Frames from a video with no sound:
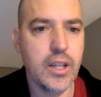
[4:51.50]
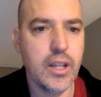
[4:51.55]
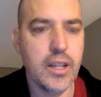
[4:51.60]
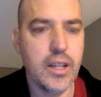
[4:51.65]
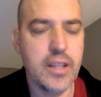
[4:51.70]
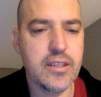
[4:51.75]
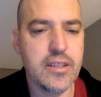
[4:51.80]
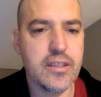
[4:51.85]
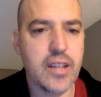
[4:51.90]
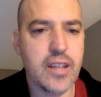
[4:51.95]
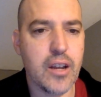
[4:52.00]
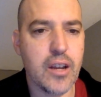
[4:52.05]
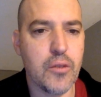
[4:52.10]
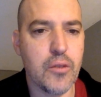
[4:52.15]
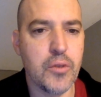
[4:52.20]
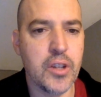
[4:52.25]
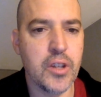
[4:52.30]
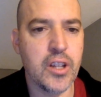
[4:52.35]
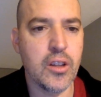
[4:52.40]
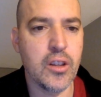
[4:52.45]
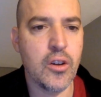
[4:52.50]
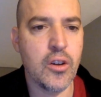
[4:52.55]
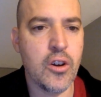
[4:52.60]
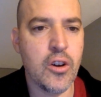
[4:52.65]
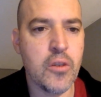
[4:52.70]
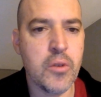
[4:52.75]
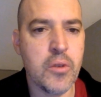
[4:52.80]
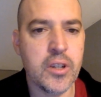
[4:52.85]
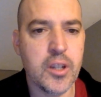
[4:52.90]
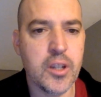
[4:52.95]
This is like a really
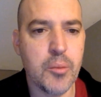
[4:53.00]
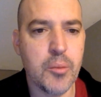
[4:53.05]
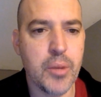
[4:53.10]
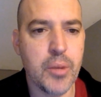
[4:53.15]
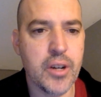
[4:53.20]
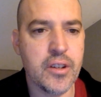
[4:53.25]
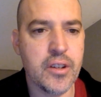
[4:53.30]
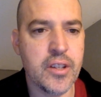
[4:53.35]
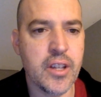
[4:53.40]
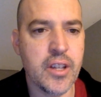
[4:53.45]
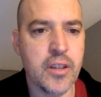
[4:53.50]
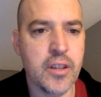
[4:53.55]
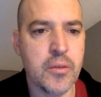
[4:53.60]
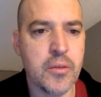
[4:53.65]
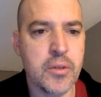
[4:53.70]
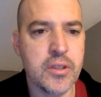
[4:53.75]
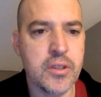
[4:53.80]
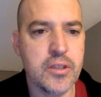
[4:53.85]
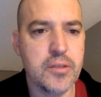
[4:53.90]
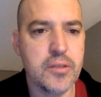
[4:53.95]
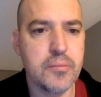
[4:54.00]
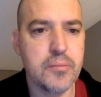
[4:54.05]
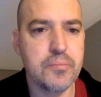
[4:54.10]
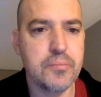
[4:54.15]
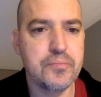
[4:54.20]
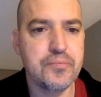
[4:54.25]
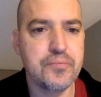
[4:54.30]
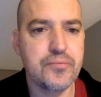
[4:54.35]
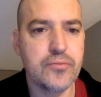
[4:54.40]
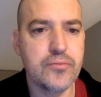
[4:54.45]
long one compared to the other ones.
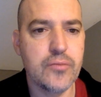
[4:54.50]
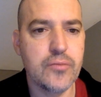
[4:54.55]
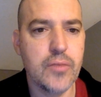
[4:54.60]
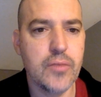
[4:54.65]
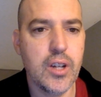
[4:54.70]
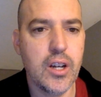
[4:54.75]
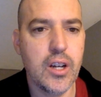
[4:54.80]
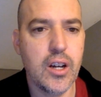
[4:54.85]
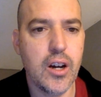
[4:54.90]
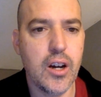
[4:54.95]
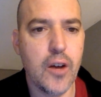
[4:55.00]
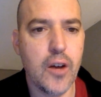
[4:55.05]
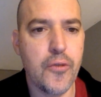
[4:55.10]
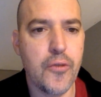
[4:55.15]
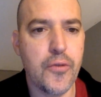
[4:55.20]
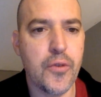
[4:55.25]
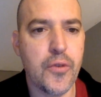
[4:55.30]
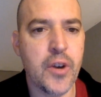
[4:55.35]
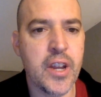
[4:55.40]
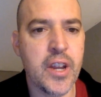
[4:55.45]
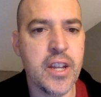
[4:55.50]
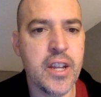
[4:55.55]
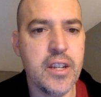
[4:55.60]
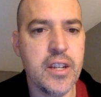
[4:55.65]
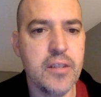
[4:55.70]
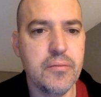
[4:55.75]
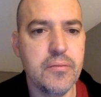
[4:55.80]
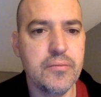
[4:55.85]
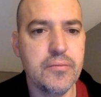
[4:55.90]
Afraid.